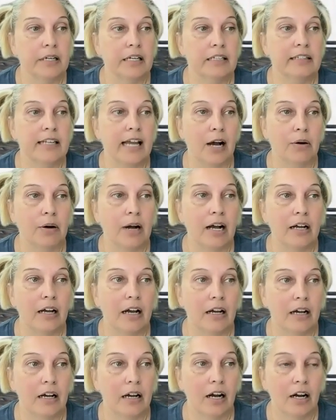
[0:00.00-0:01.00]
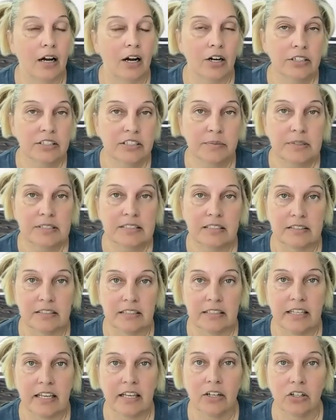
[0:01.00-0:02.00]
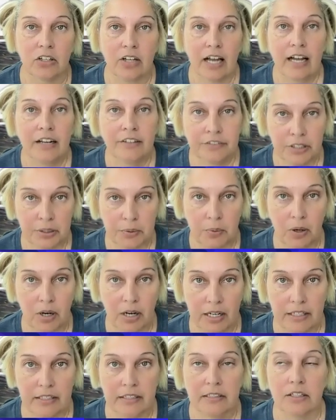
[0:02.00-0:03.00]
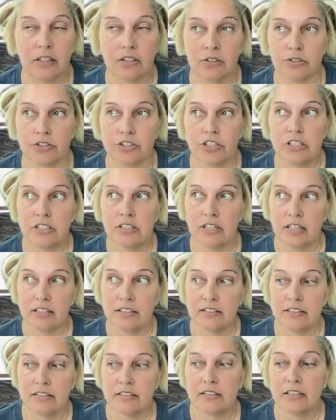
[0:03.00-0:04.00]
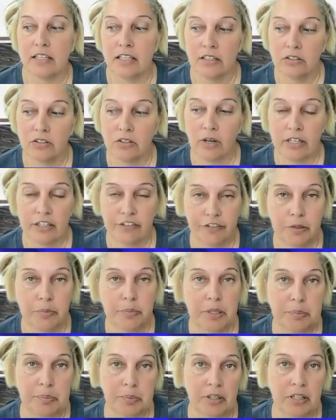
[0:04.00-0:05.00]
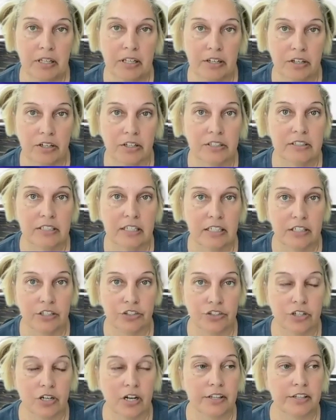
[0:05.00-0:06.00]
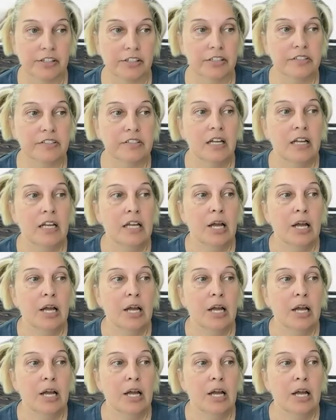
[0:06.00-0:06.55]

Now, Artemis doesn't kill everyone, although she does kill quite a few people and hurt and injure others.